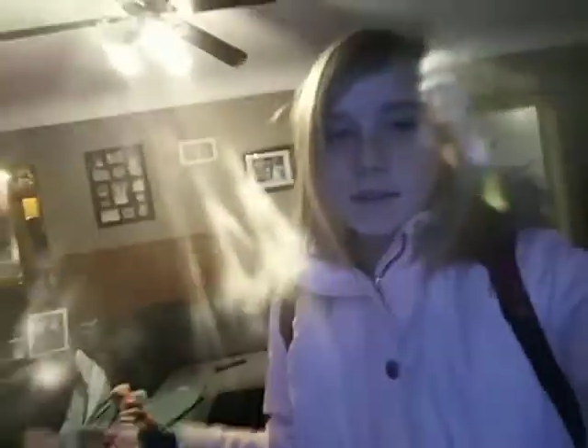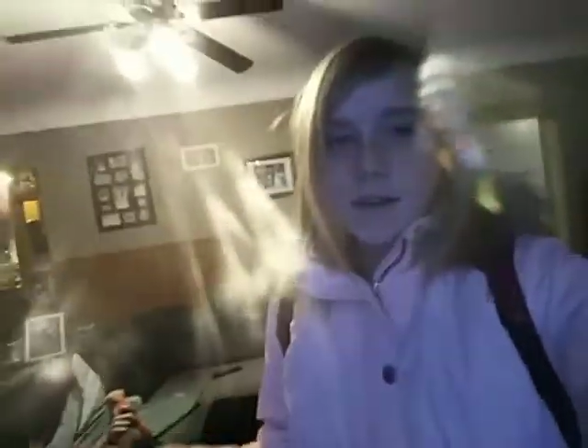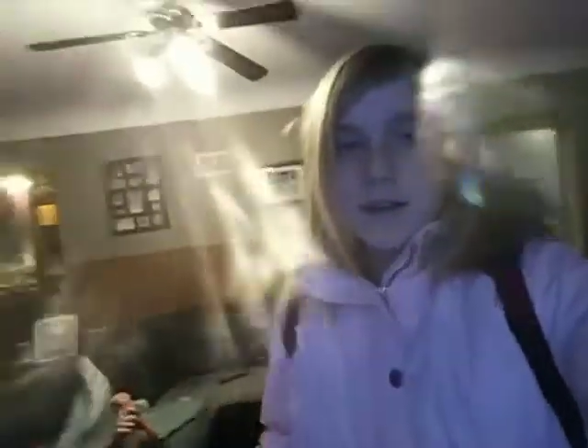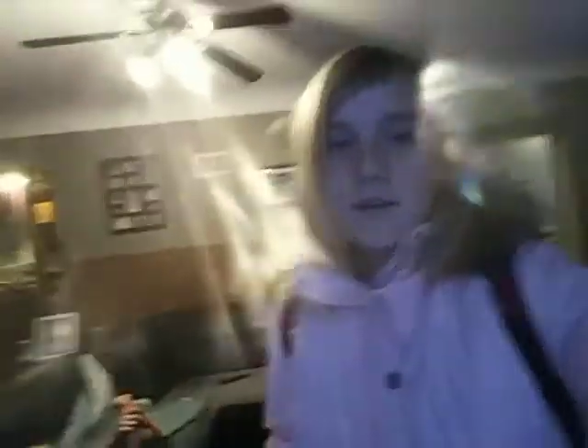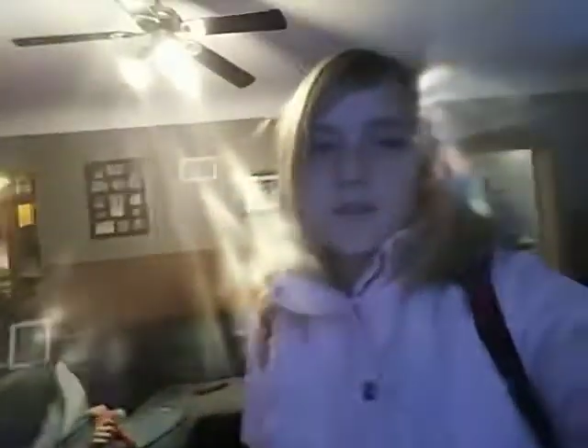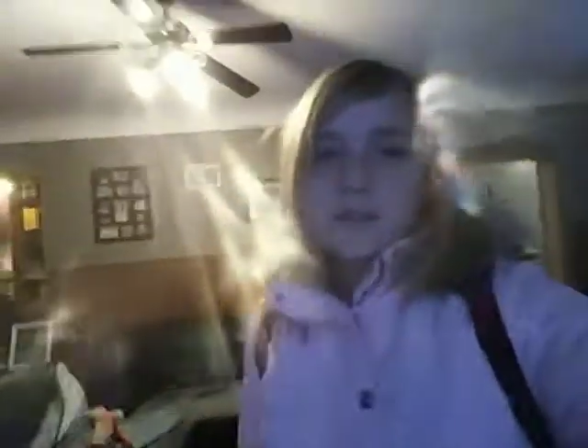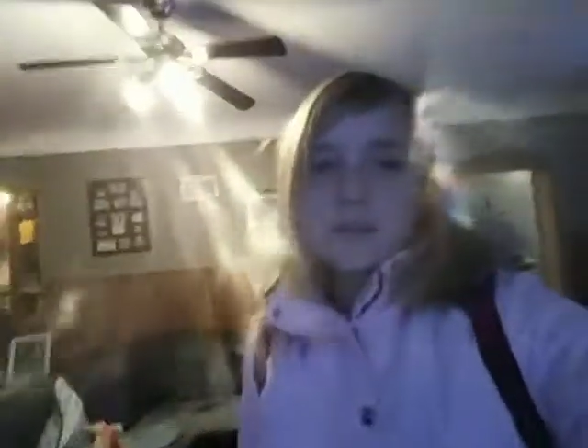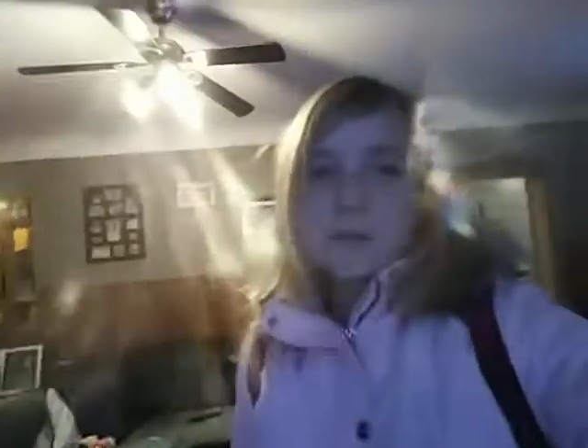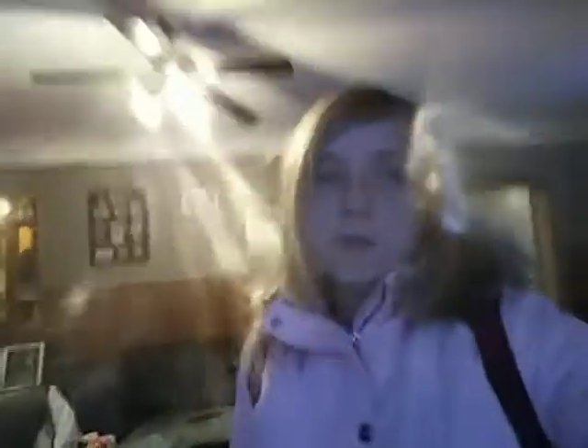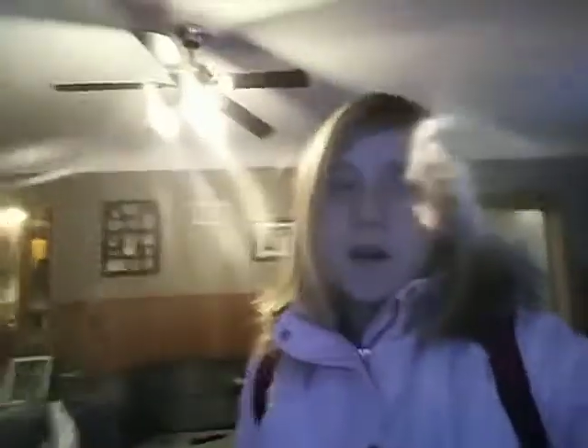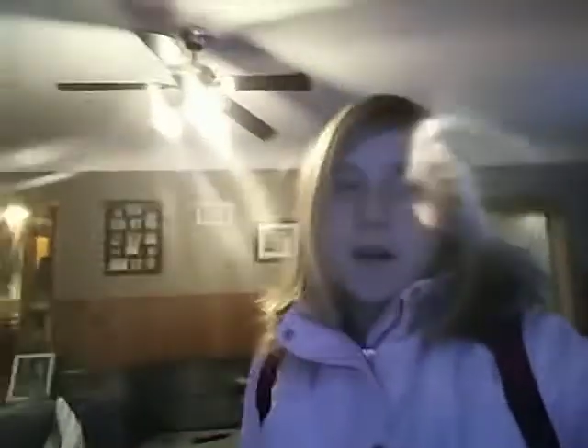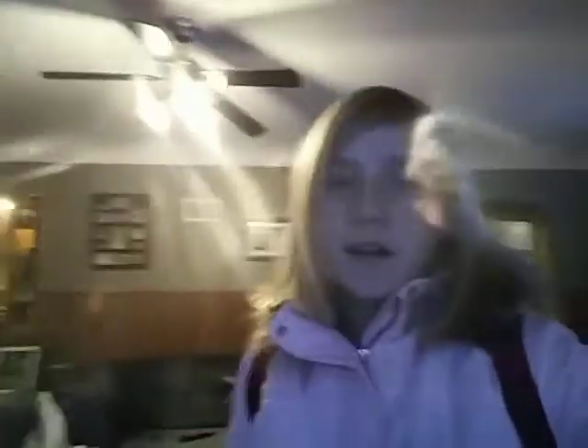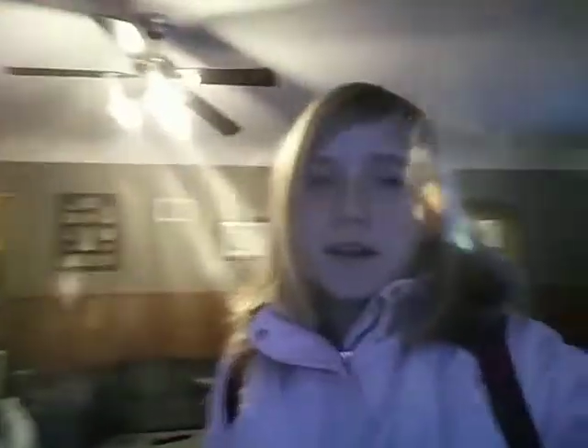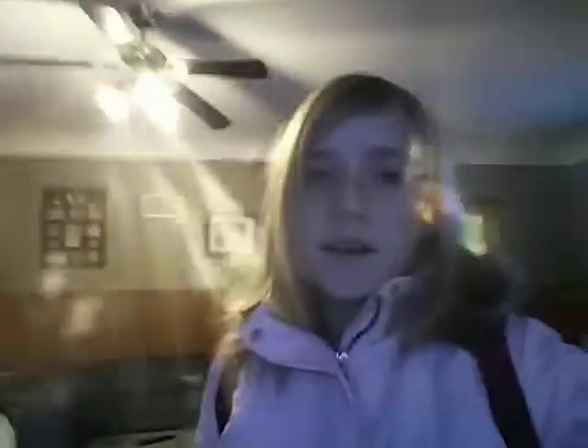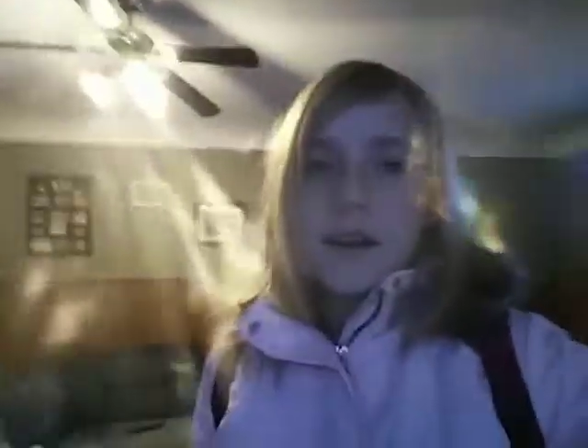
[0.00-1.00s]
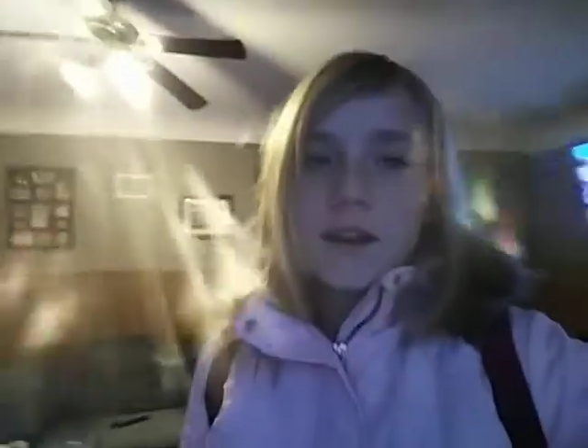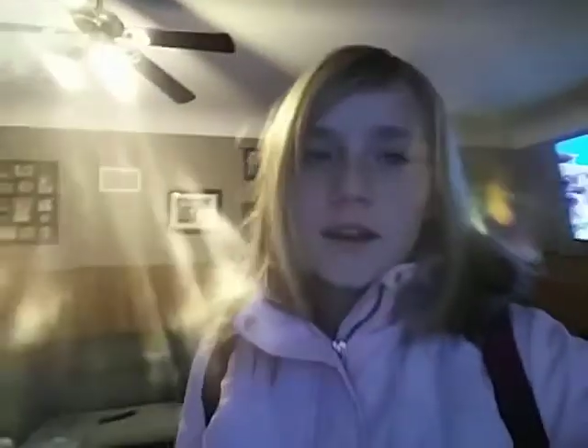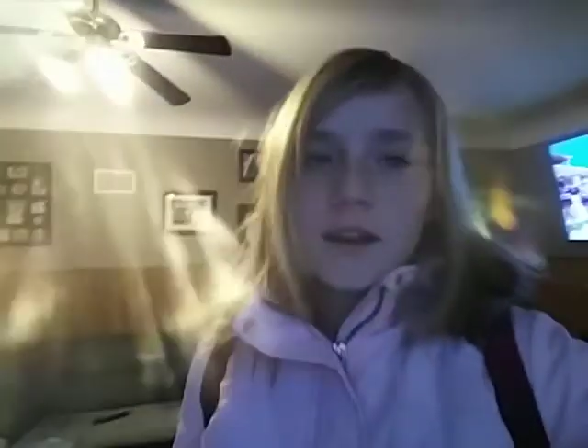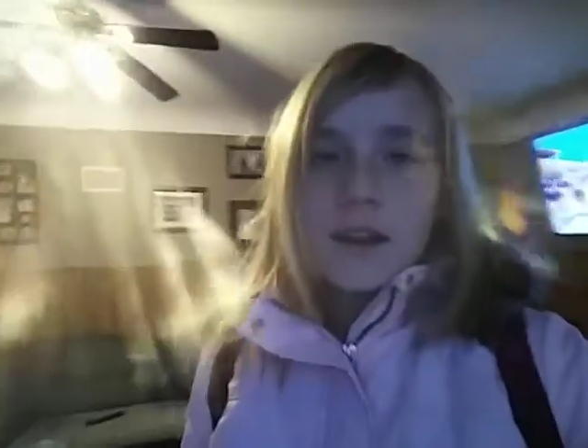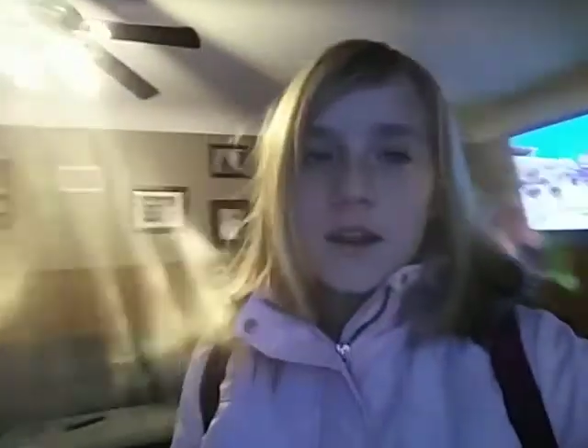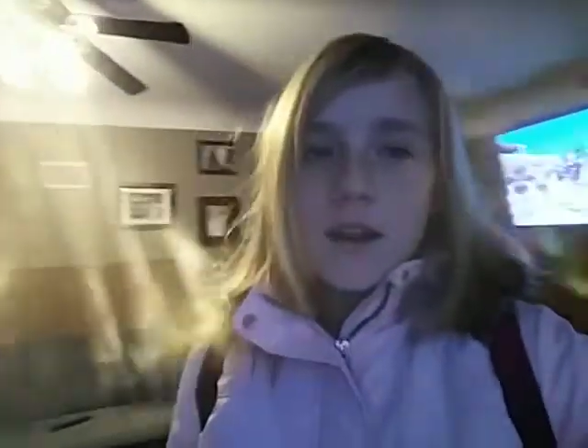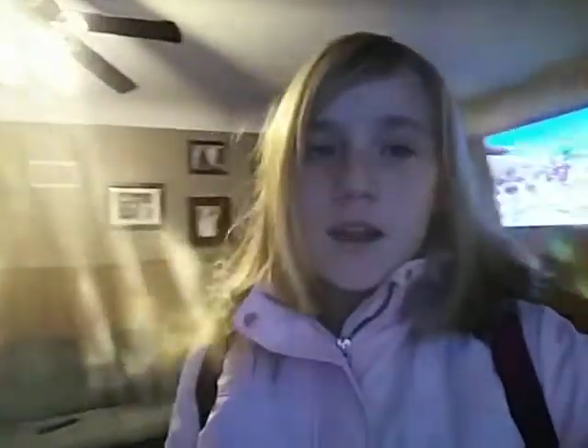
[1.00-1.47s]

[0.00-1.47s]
we're not going to bargaining.